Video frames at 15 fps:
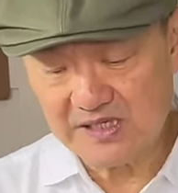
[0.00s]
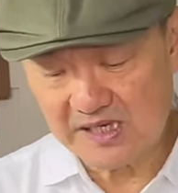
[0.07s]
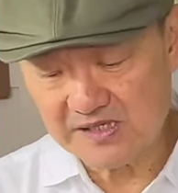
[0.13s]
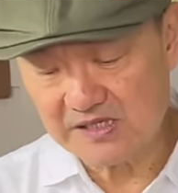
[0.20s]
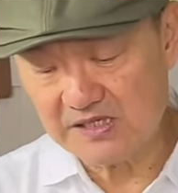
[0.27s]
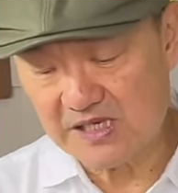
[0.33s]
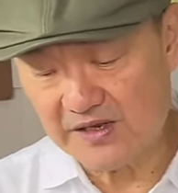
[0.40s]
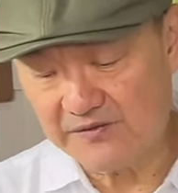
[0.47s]
does
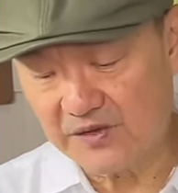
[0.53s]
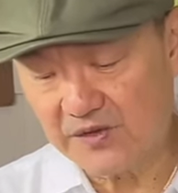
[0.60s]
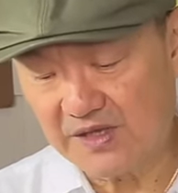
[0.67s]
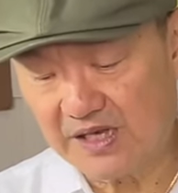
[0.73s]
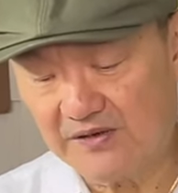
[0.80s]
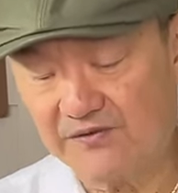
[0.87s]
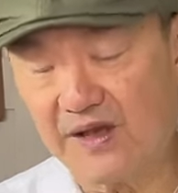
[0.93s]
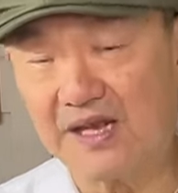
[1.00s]
is give you
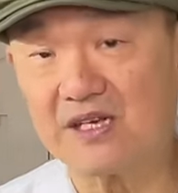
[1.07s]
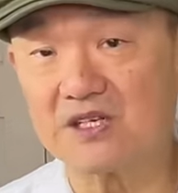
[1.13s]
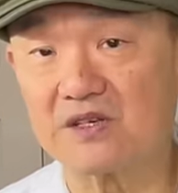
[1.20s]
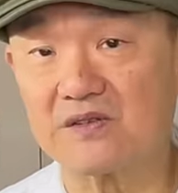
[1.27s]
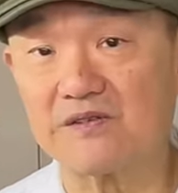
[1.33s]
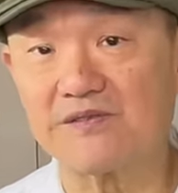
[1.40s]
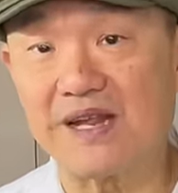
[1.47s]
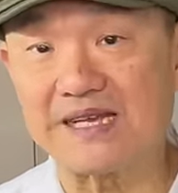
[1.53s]
the advantage
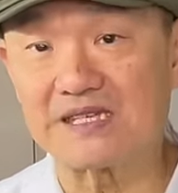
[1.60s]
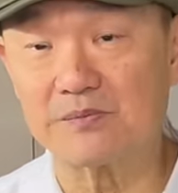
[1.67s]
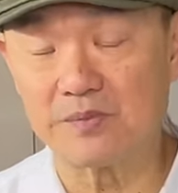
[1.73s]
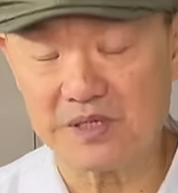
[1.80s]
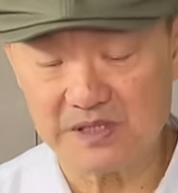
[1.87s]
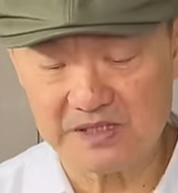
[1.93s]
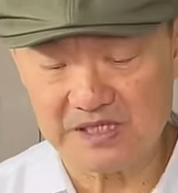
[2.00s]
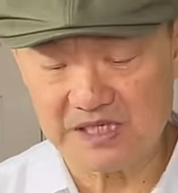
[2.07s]
of the
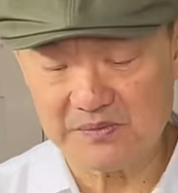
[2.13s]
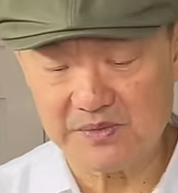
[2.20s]
flexibility,